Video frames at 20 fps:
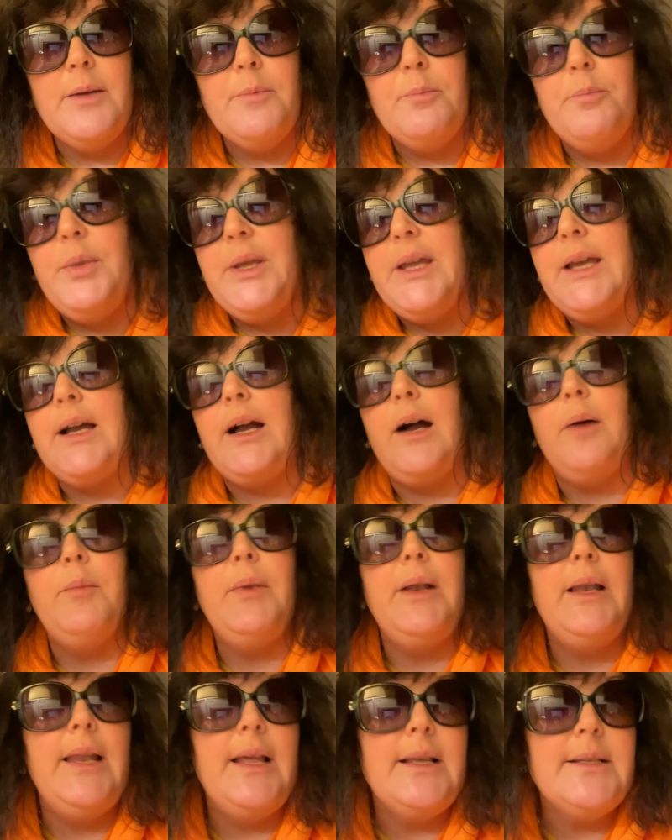become
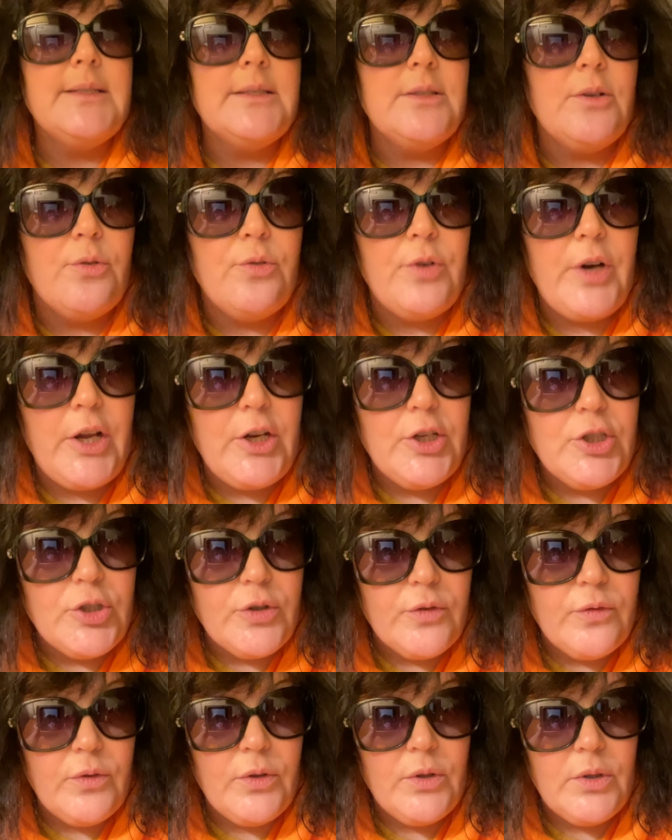less
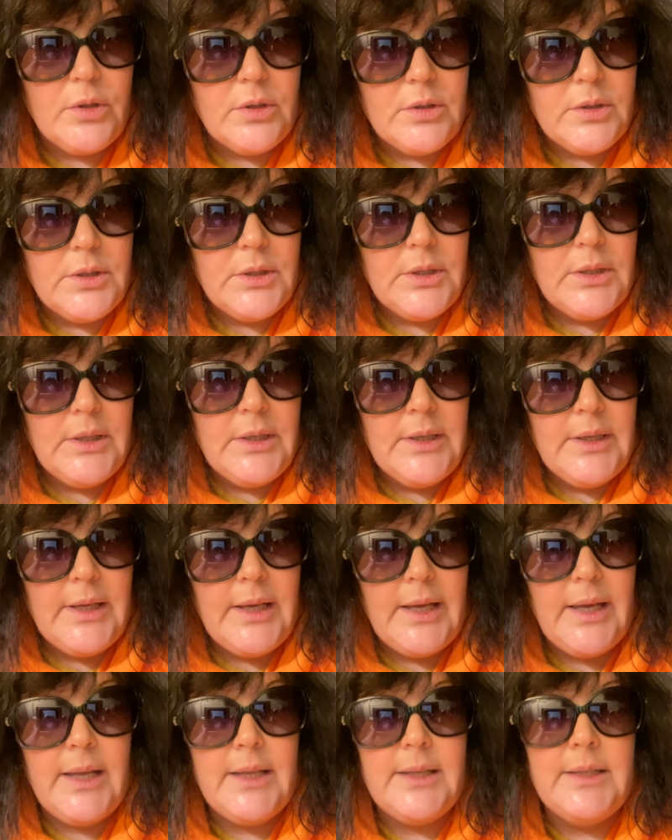rageful
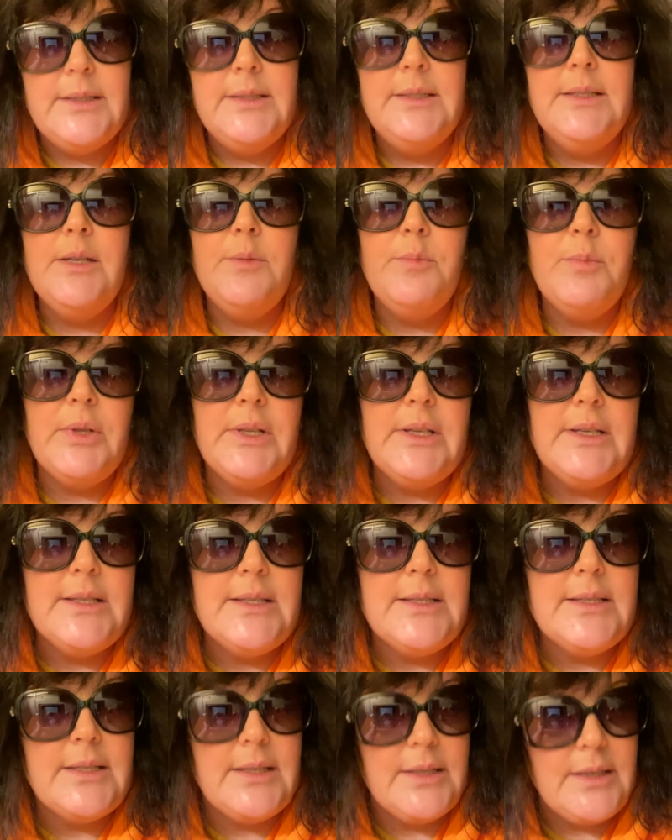and deeply
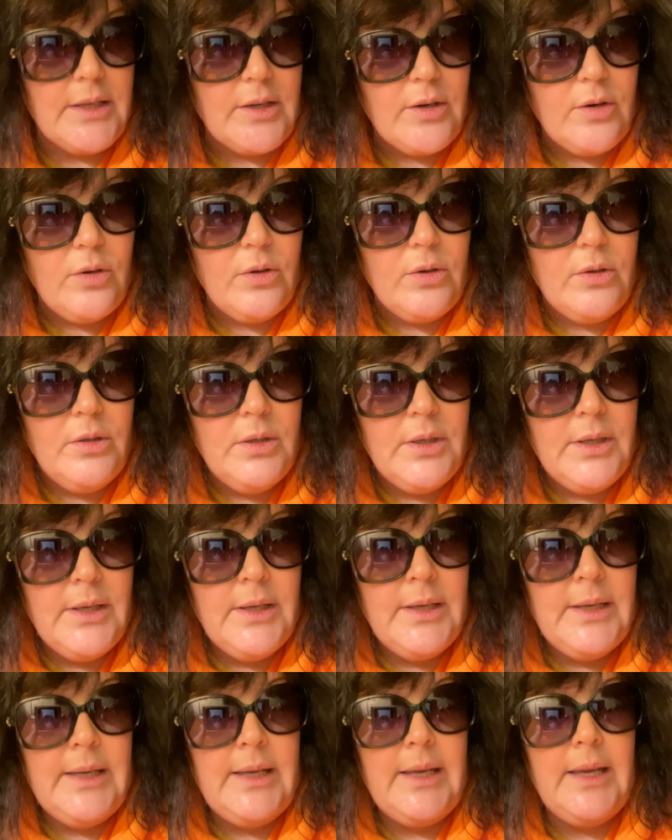cynical,
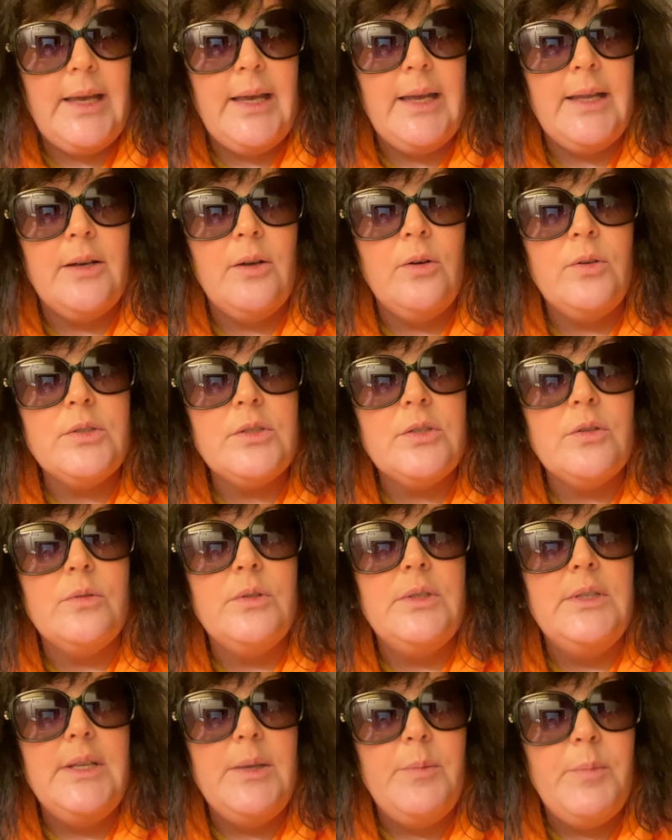and also
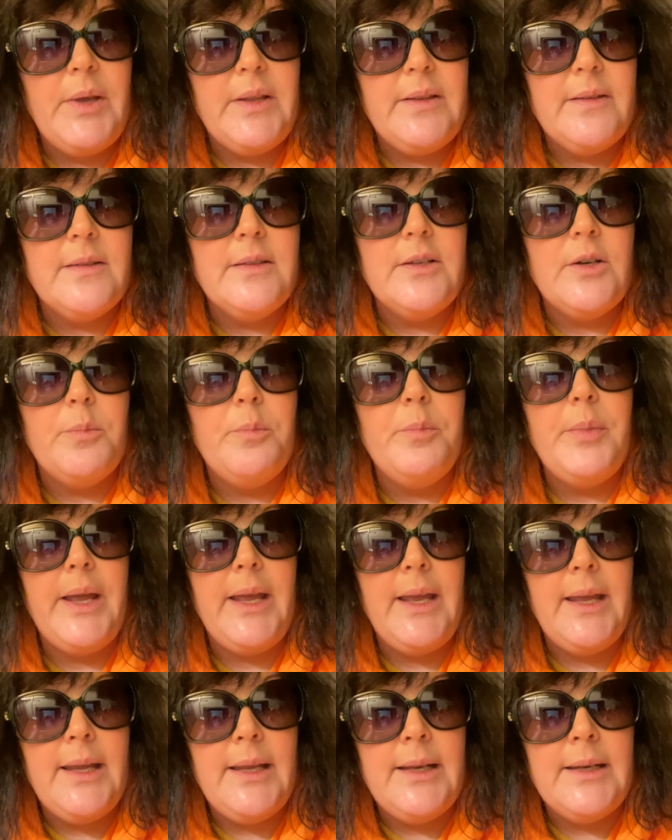deepens their
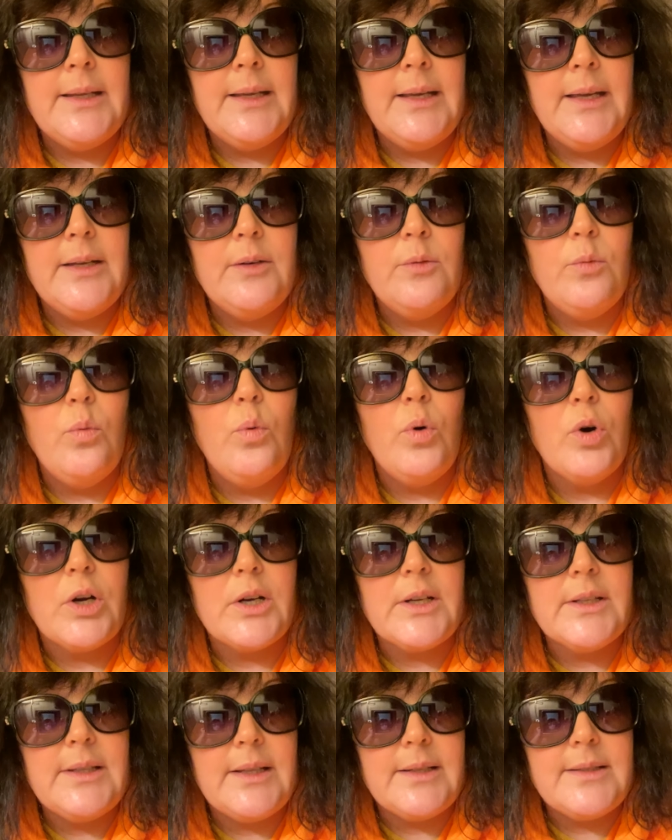pain and
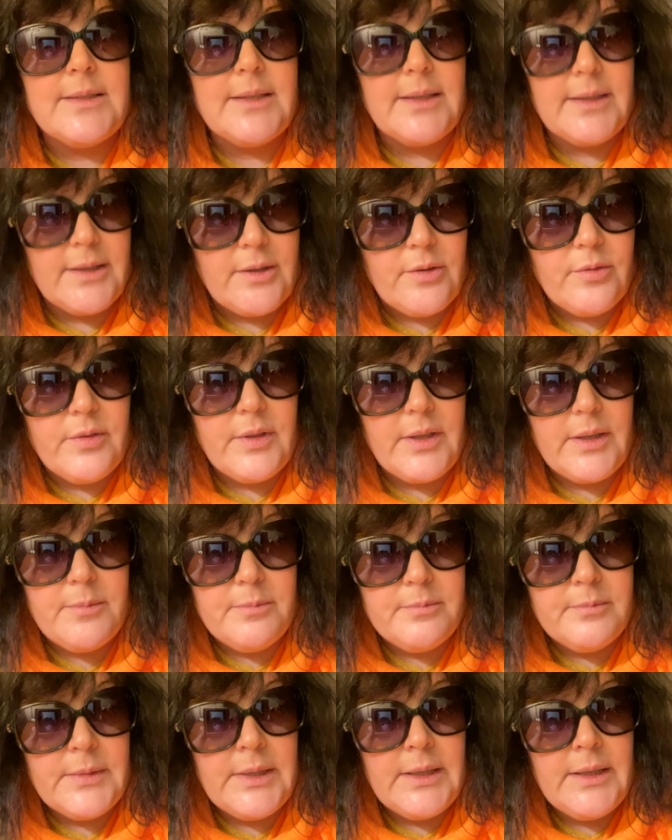work that's ahead of
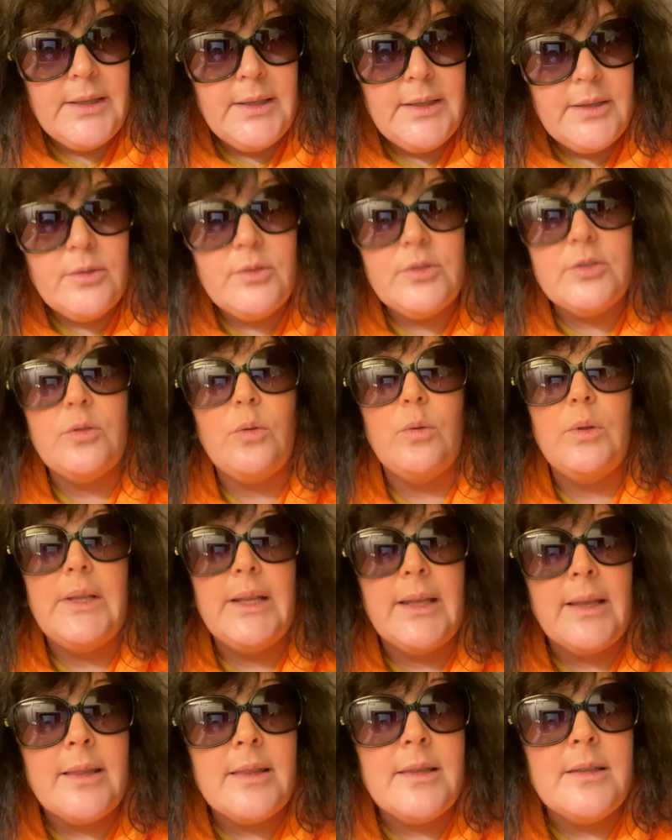them. It also
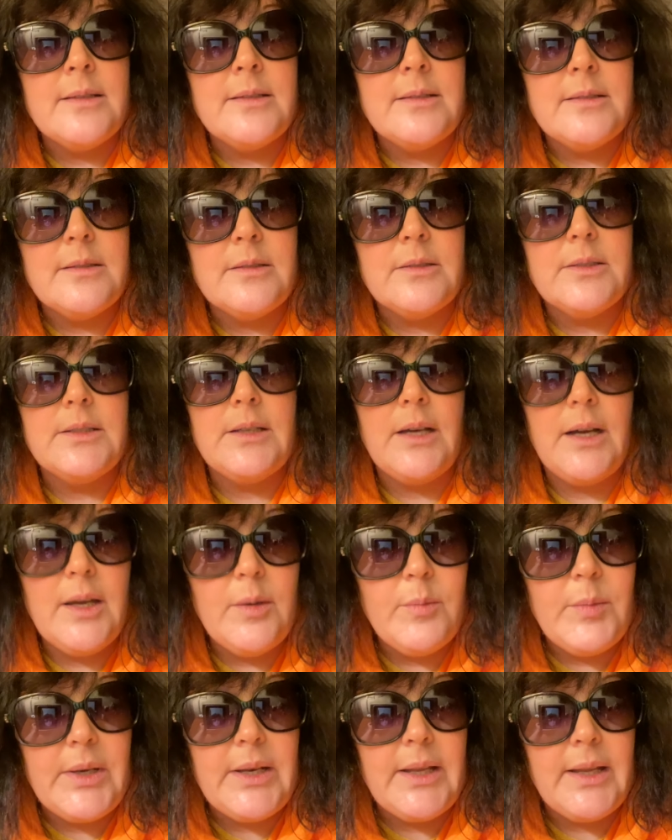lengthens their
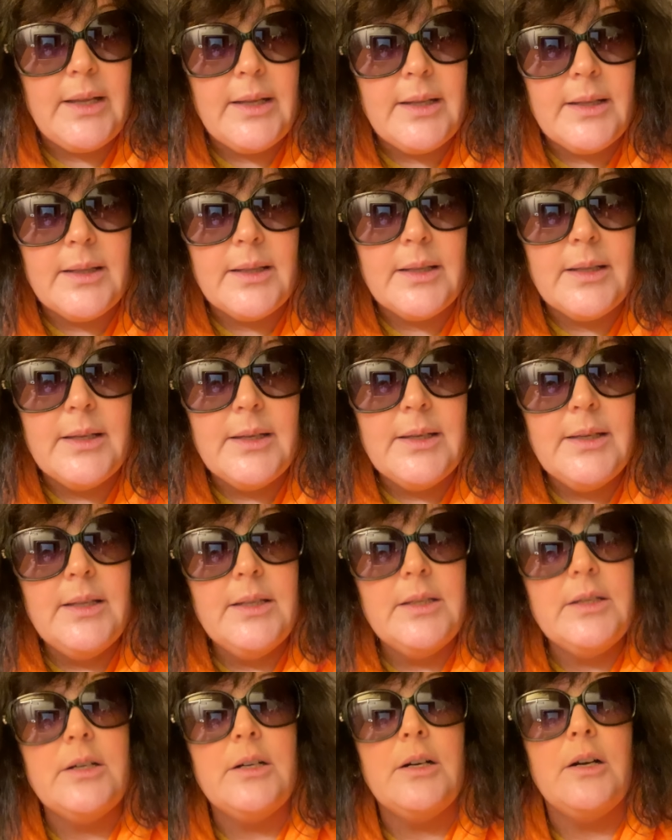time in hell.
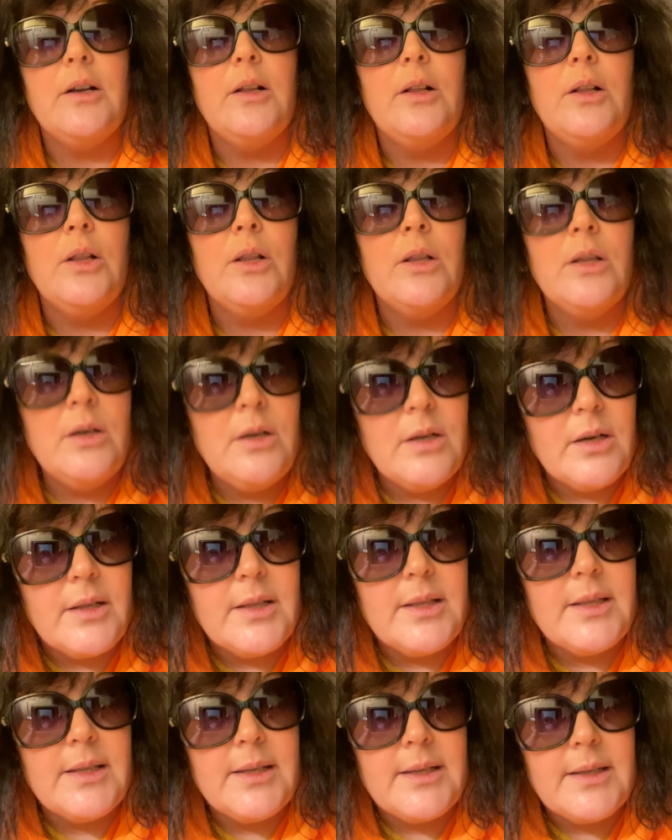There are a lot
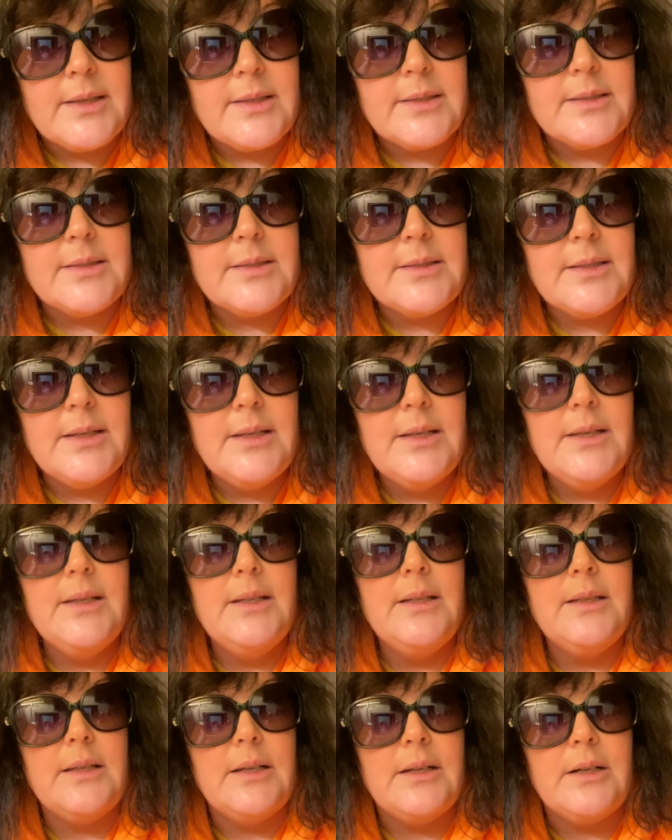of things
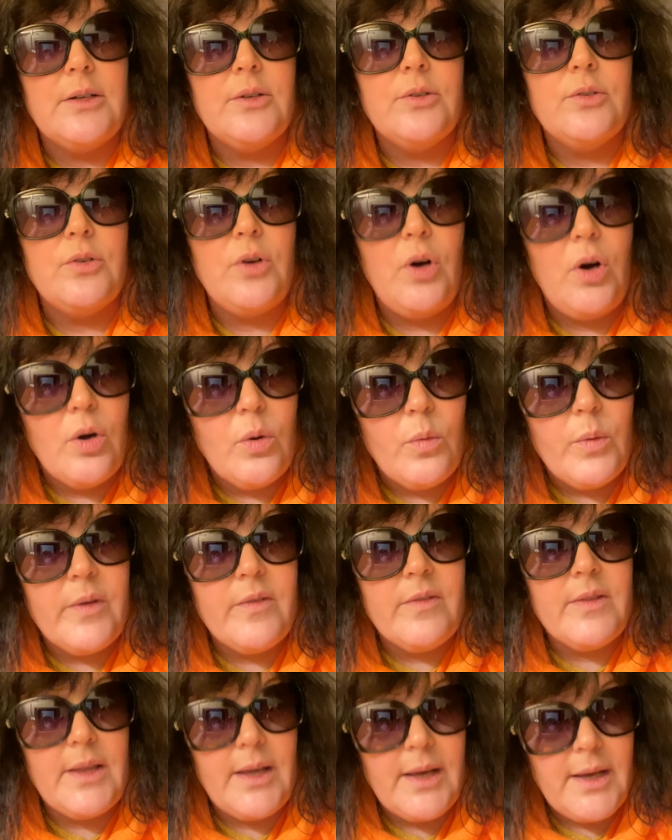that are wrong
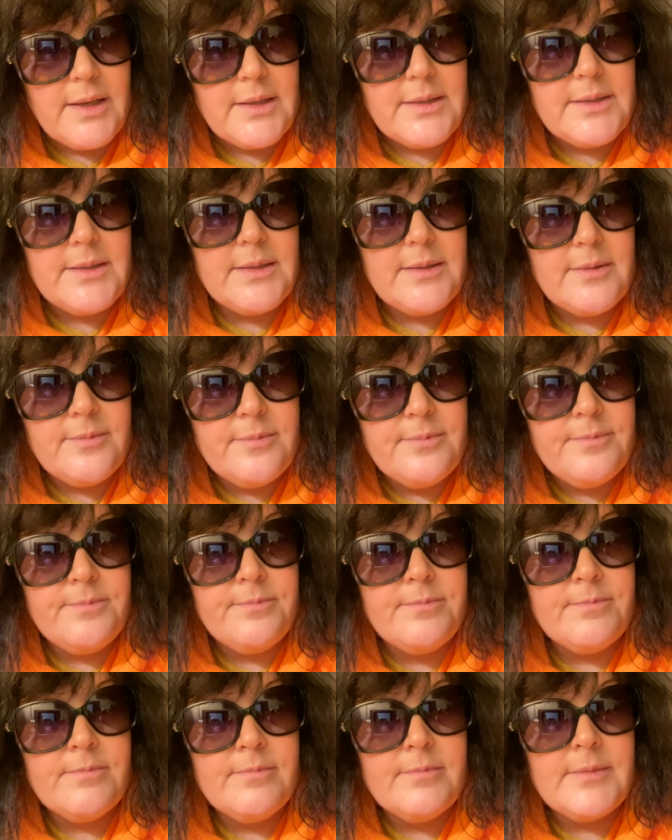with
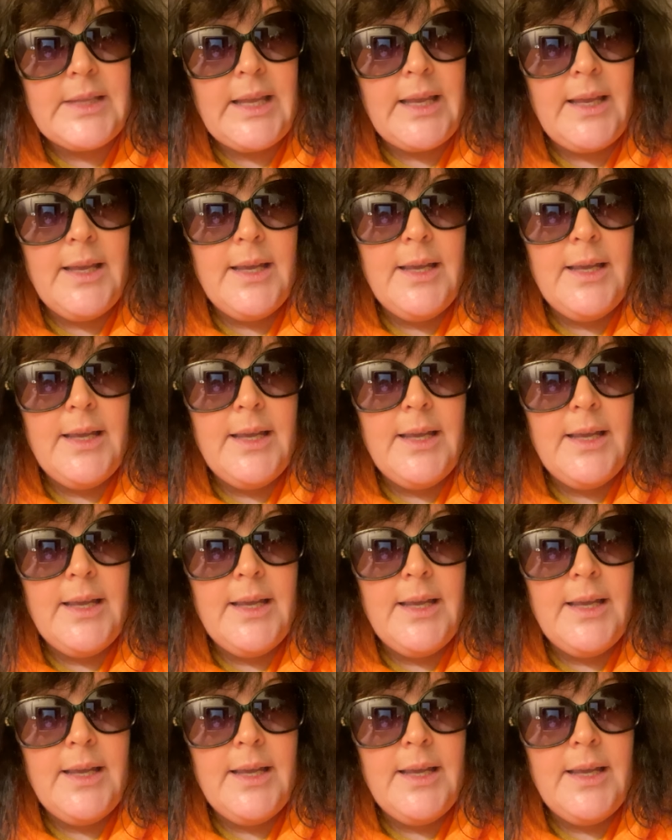that.